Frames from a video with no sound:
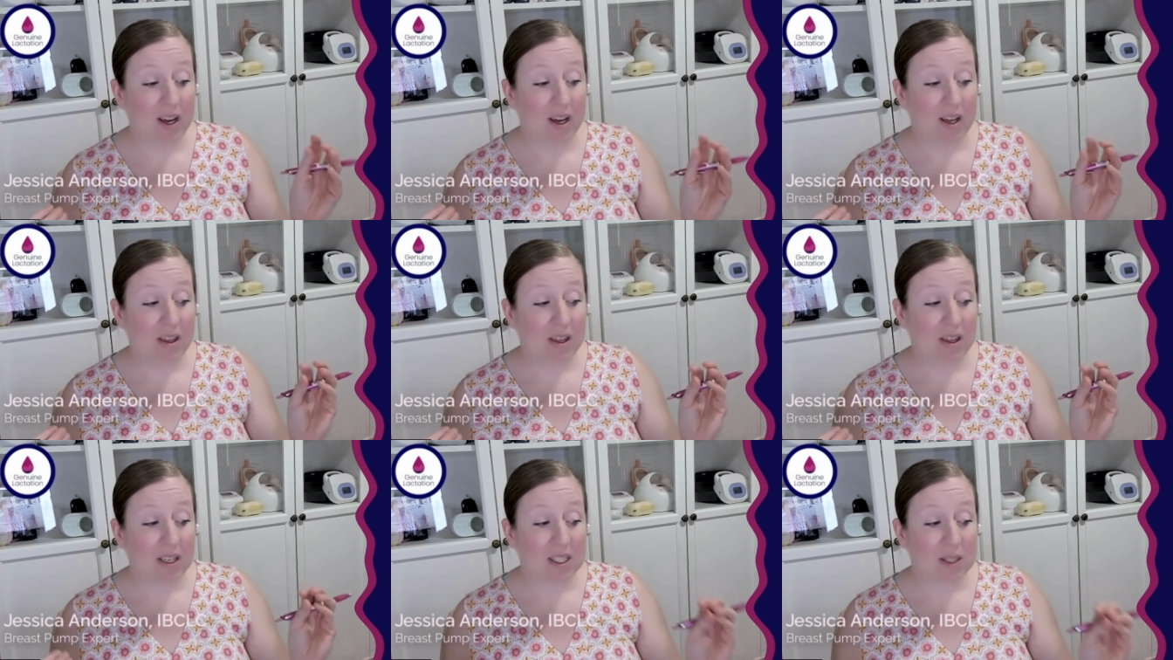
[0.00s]

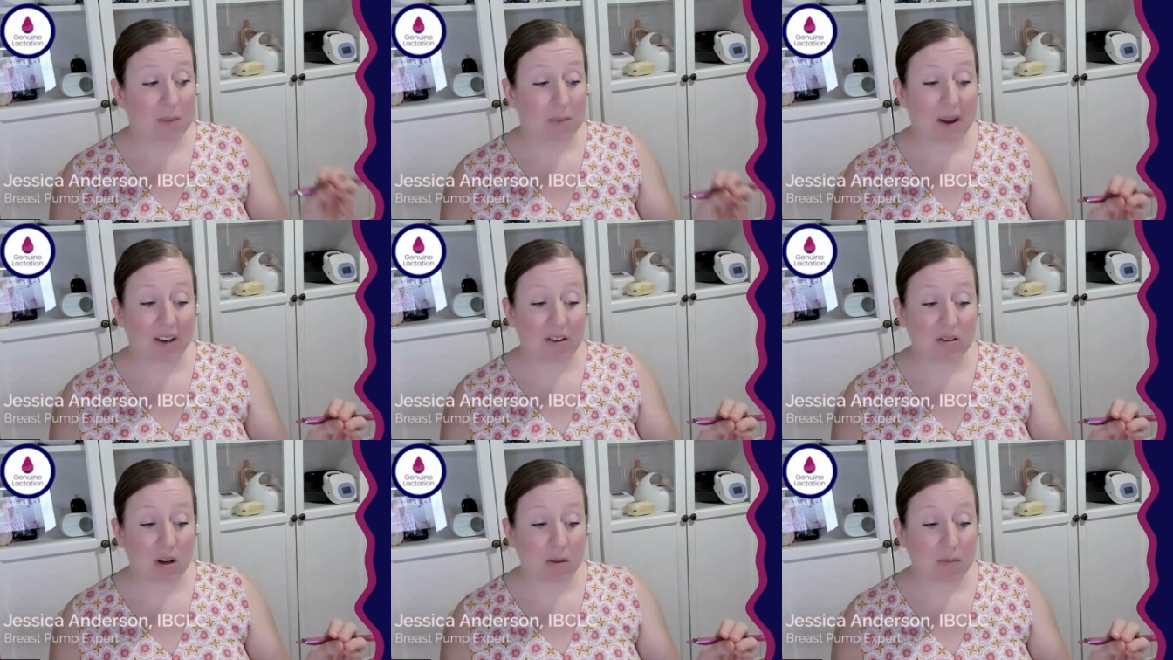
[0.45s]
The
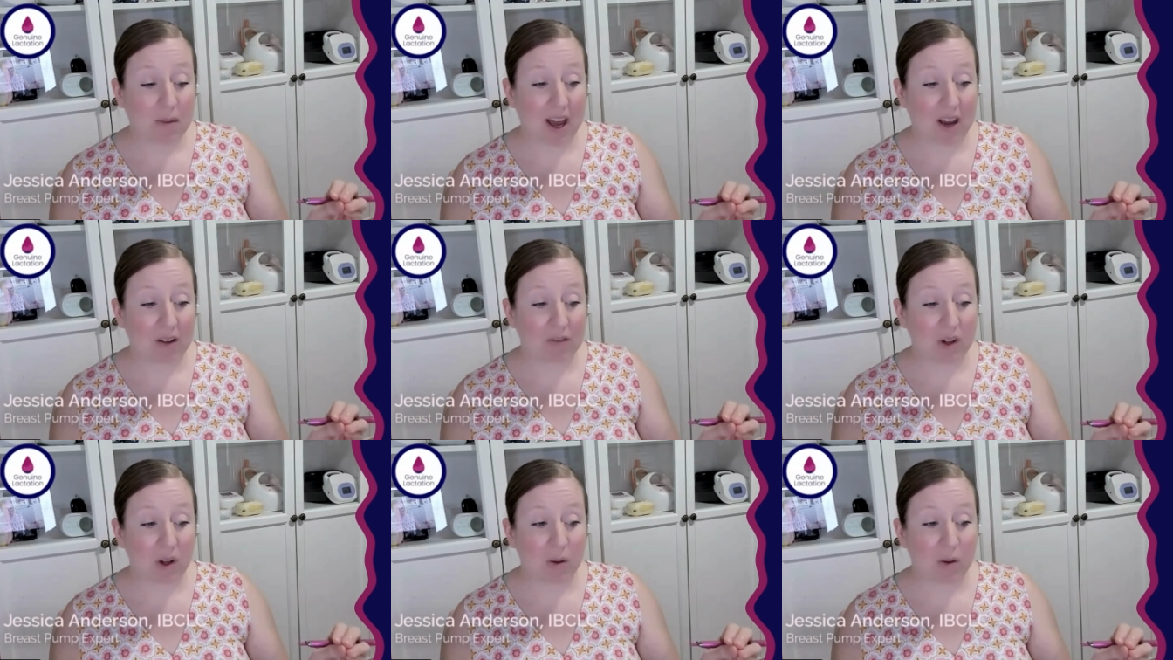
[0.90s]
Spectra
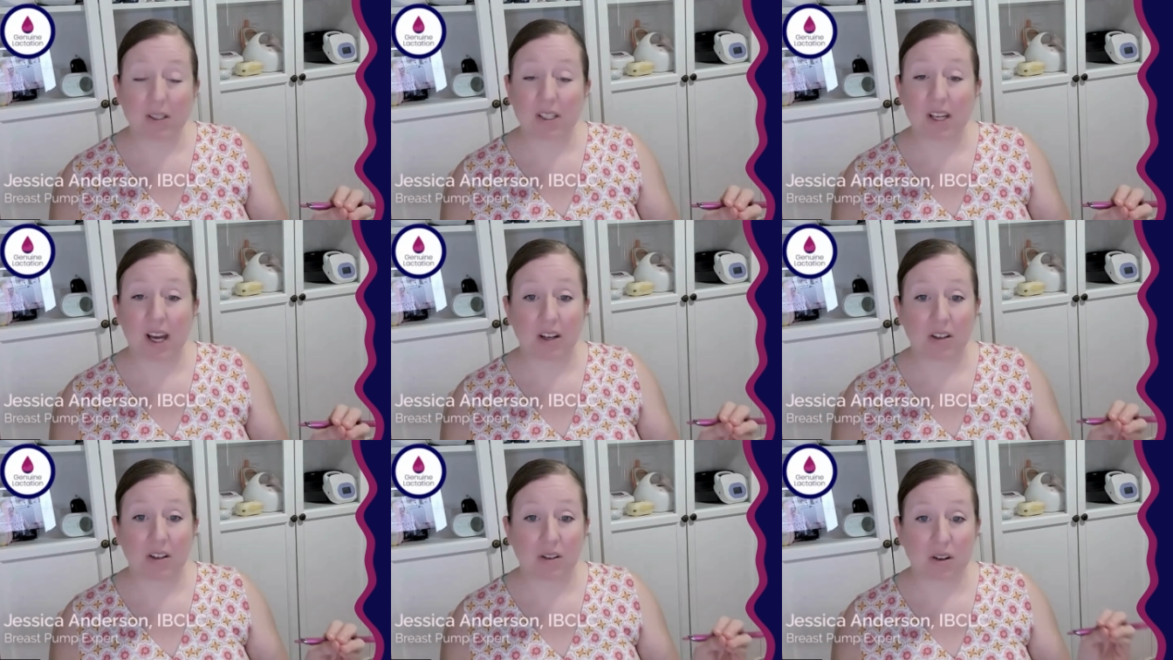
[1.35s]
backflow
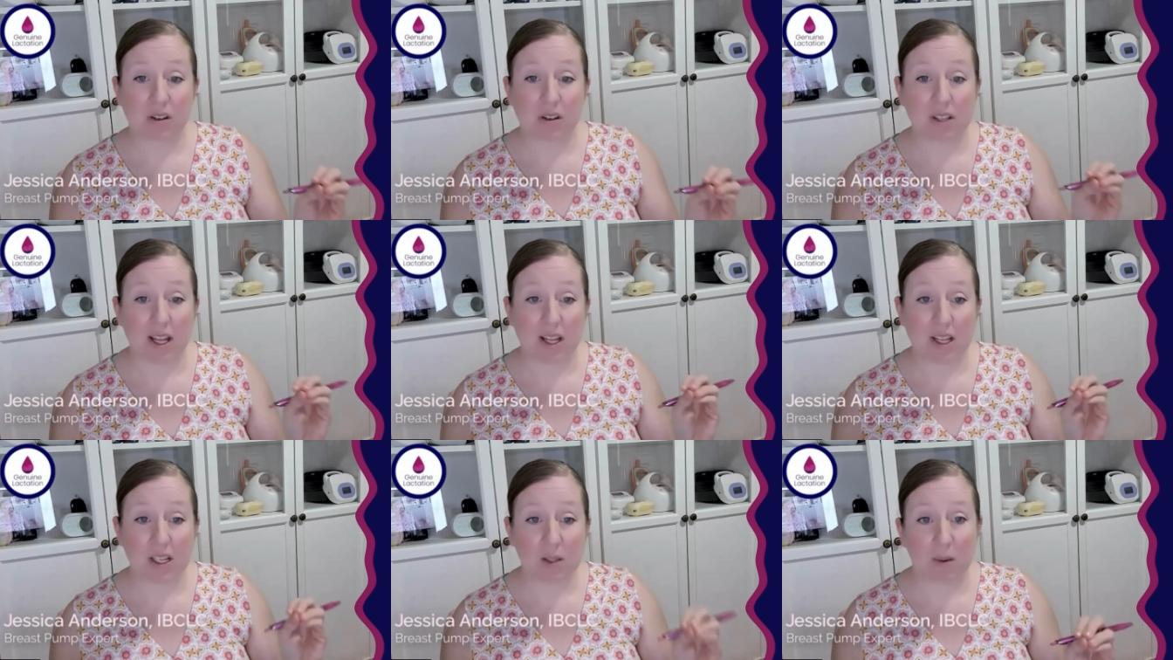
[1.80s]
protectors
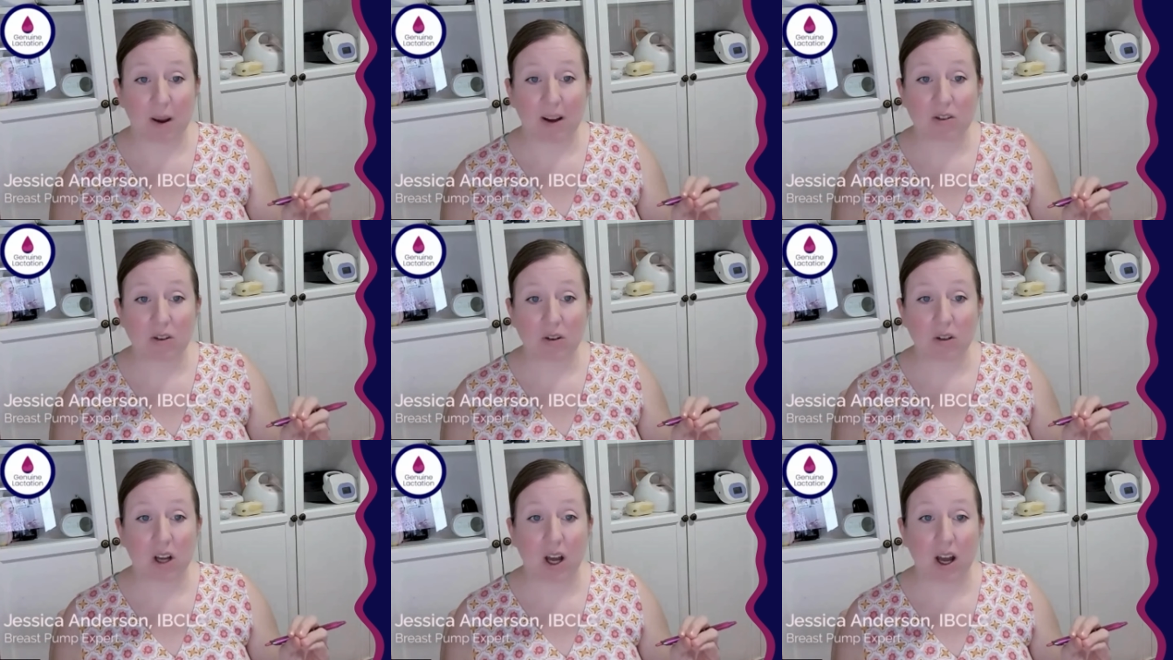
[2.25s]
and the
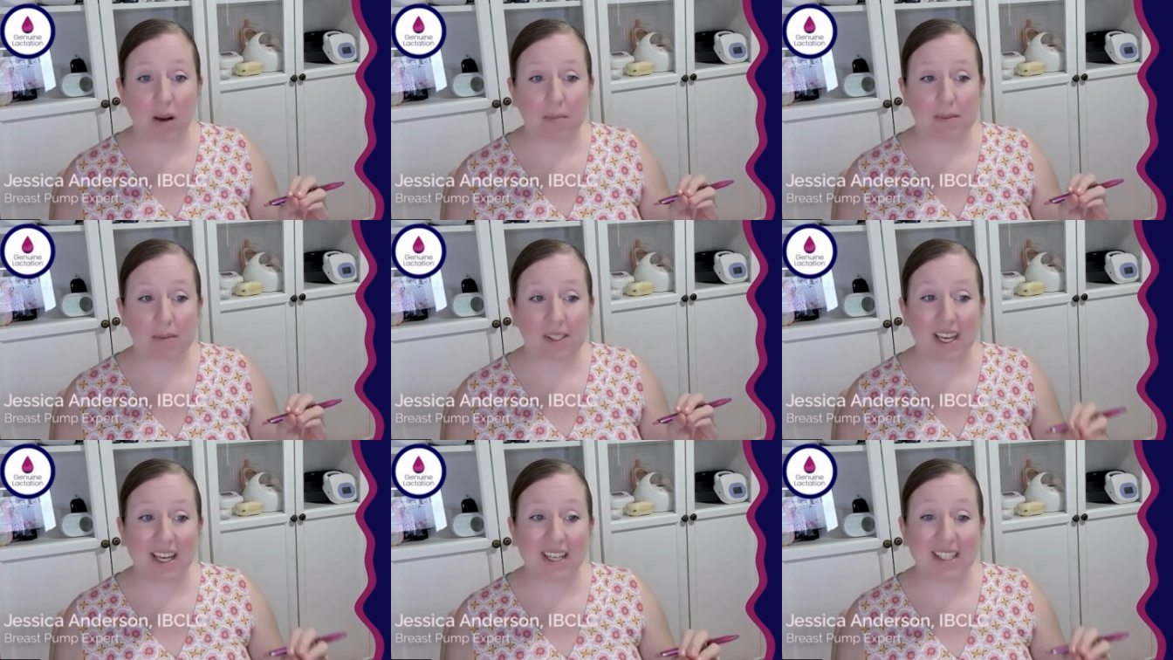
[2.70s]
Spectra
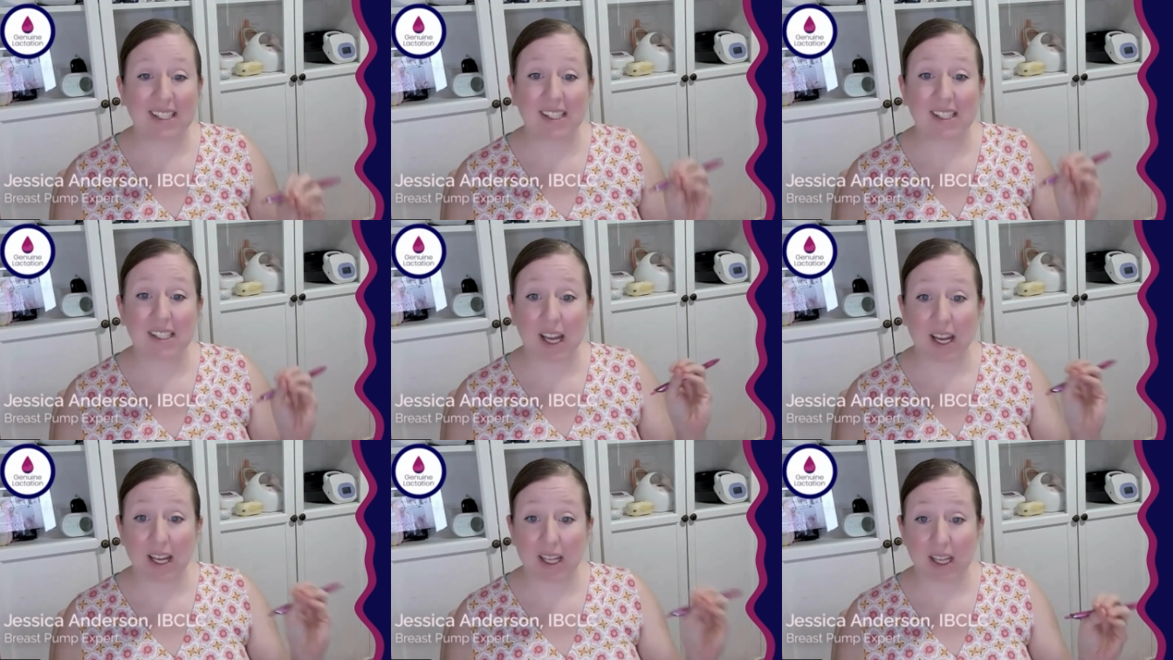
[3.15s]
cups get
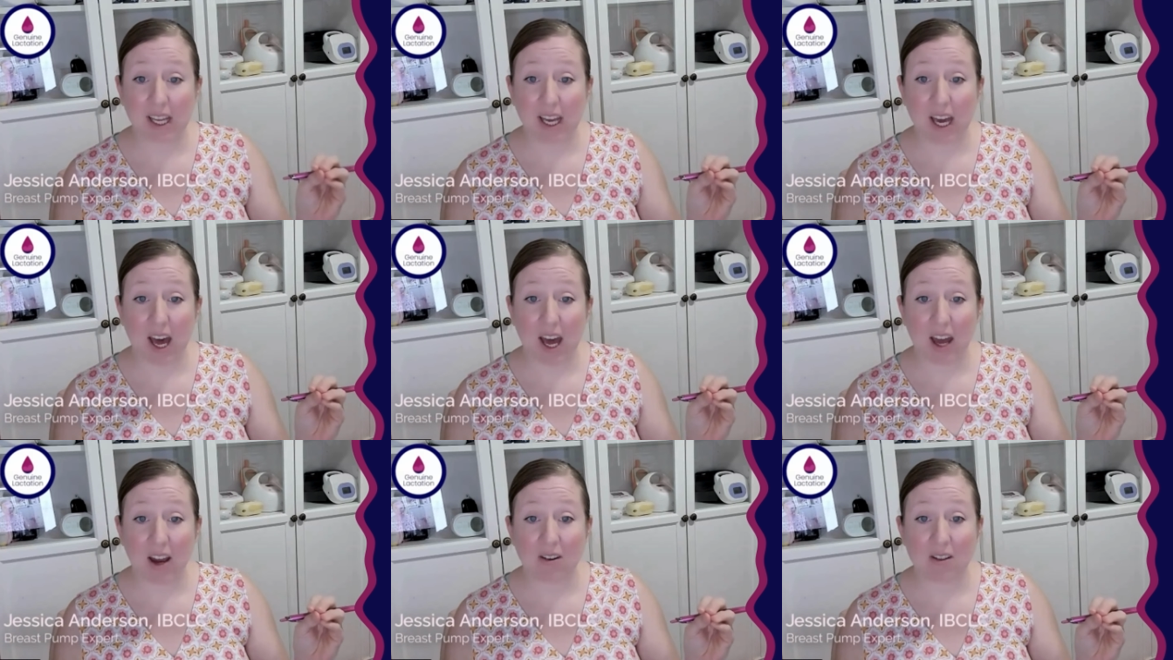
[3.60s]
slightly
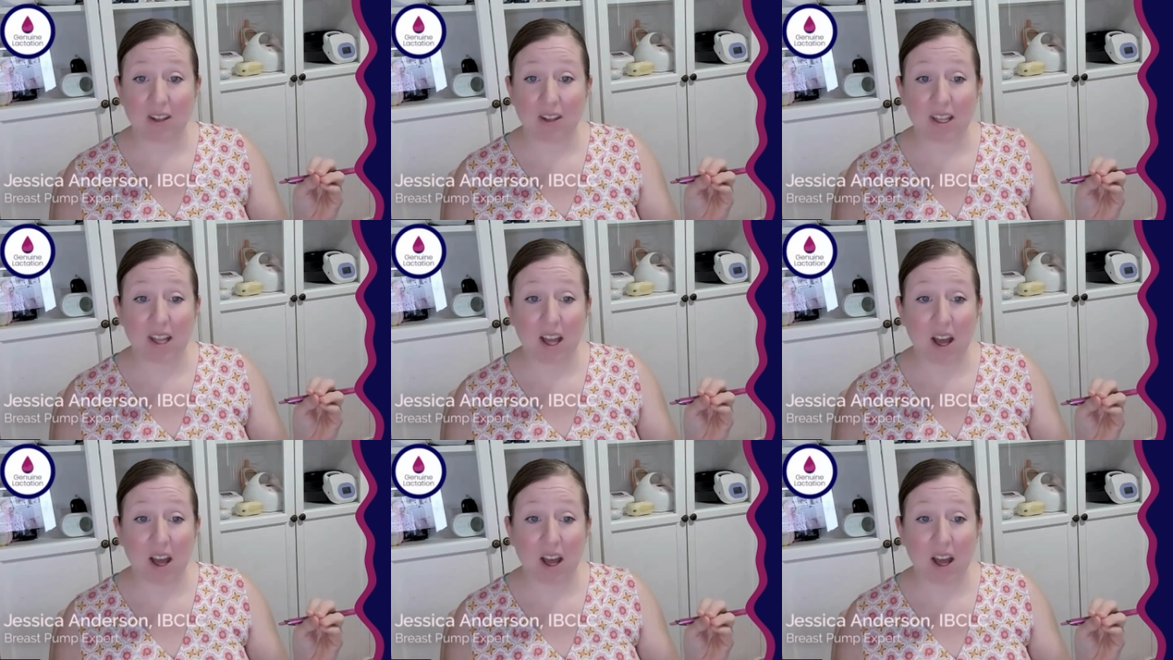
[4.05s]
higher than the